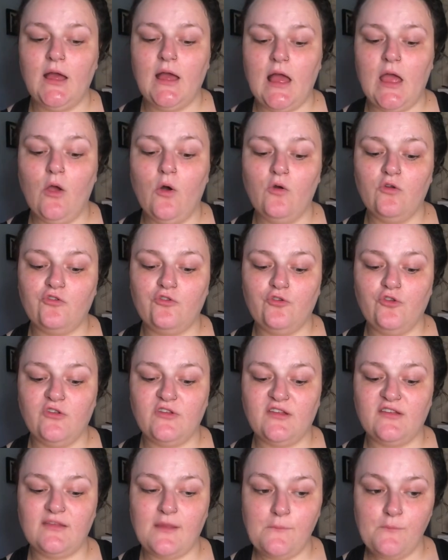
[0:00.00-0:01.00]
I also use
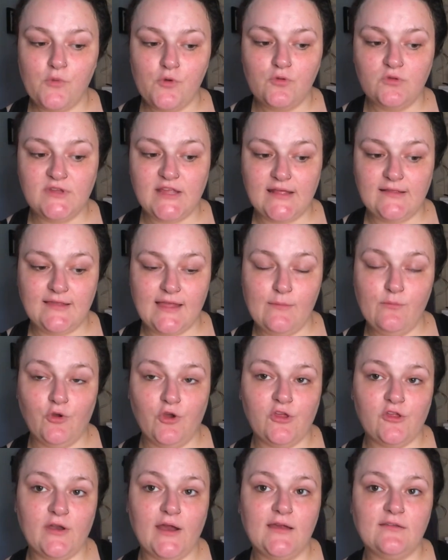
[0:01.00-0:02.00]
a simple daytime
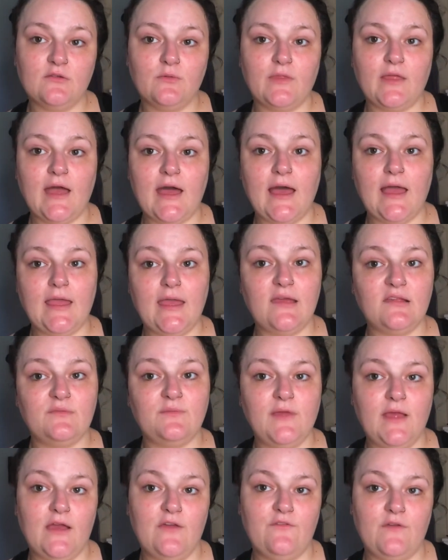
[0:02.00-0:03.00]
moisturiser with a high S
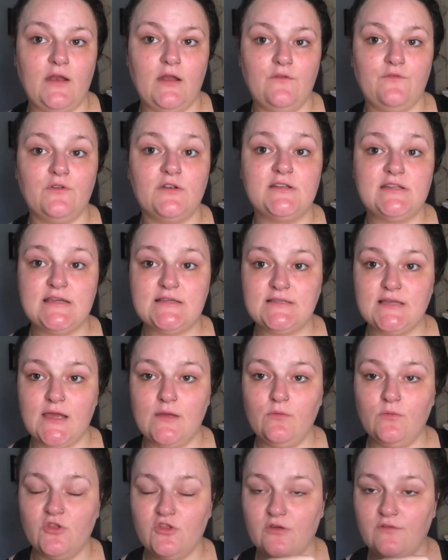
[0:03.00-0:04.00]
P F in it for
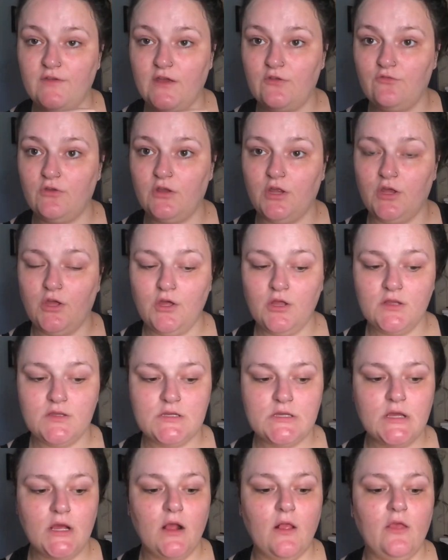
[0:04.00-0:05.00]
daytime, which I find really good.
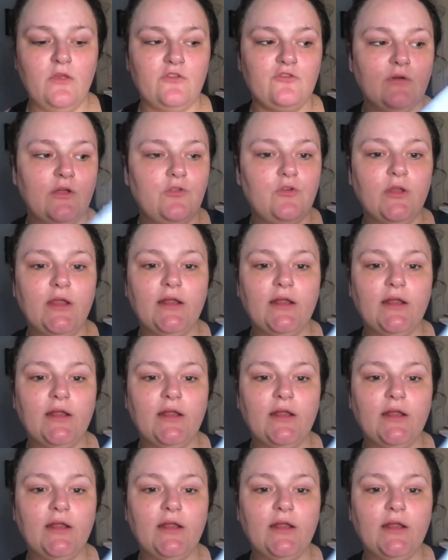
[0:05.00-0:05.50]
So I do